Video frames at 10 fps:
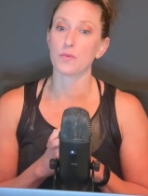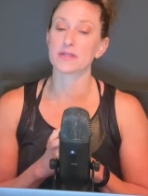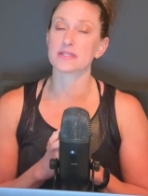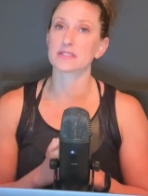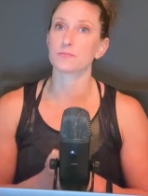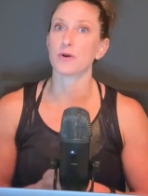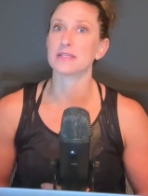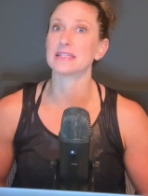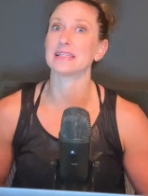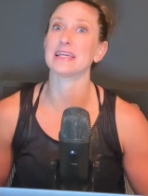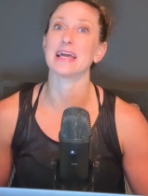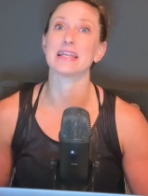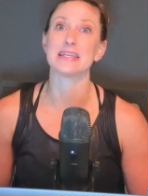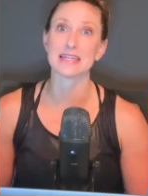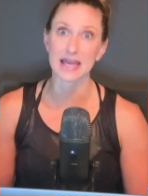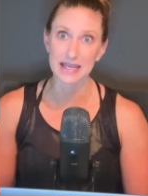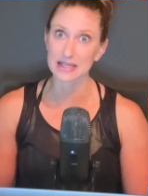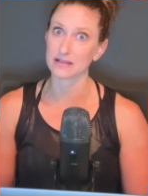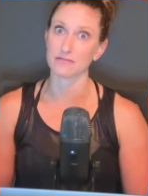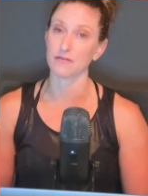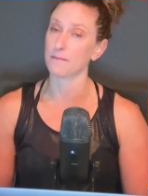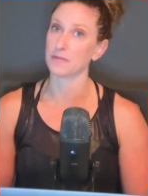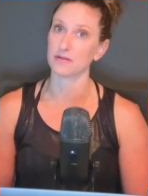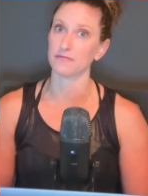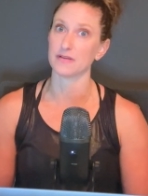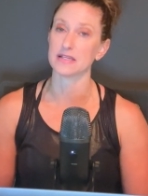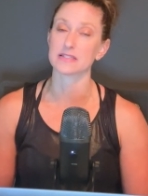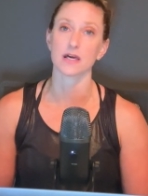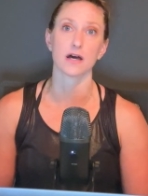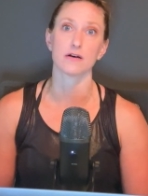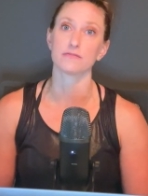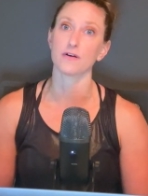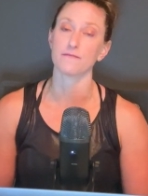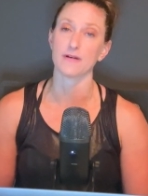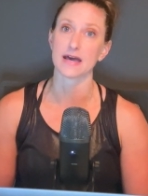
with surprisingly negative benefits of